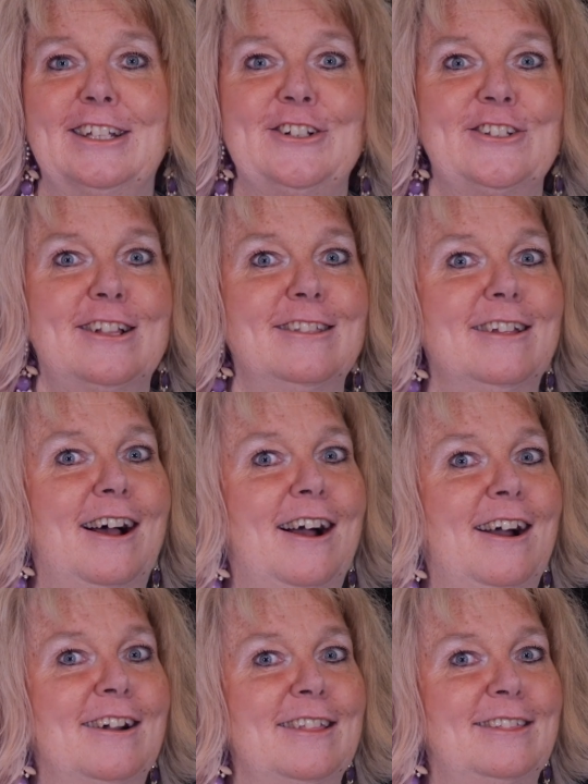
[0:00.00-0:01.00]
There's a
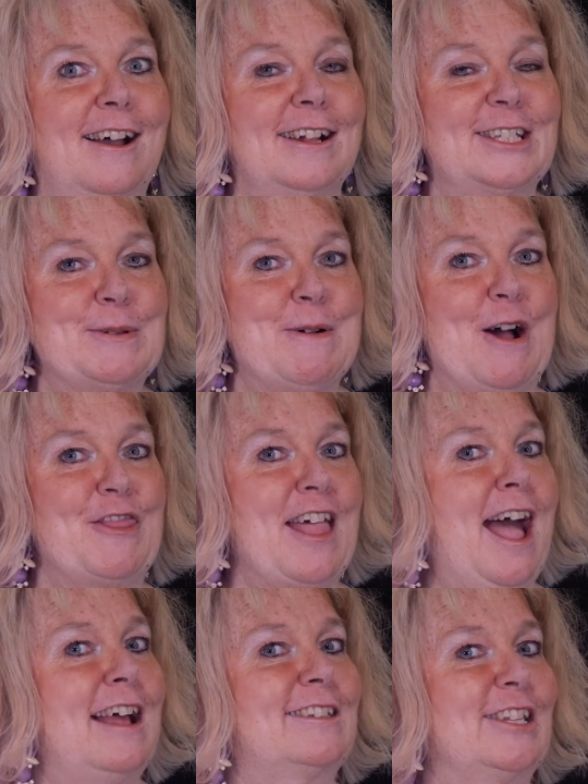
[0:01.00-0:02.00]
lot of thoughts about
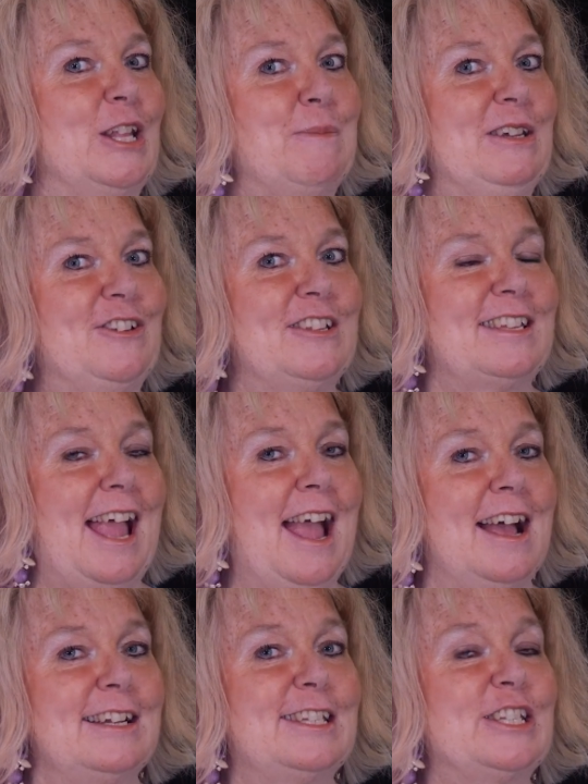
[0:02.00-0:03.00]
that. So let me just
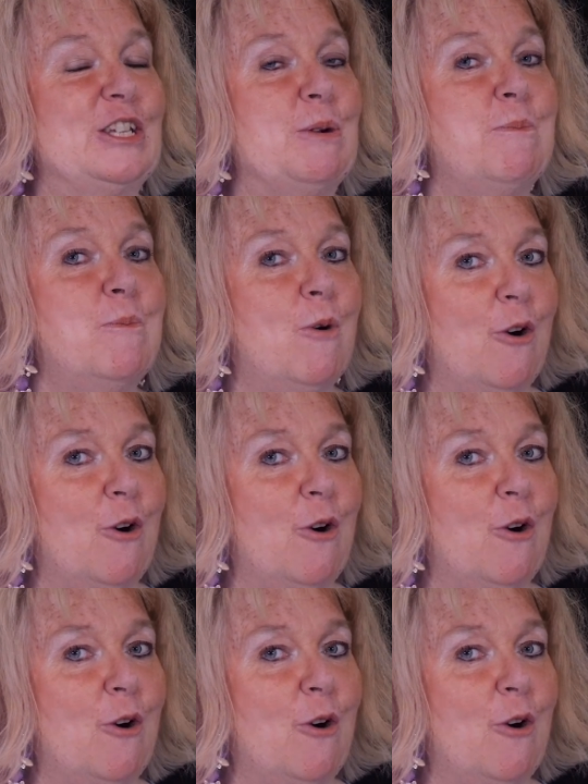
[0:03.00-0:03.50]
add some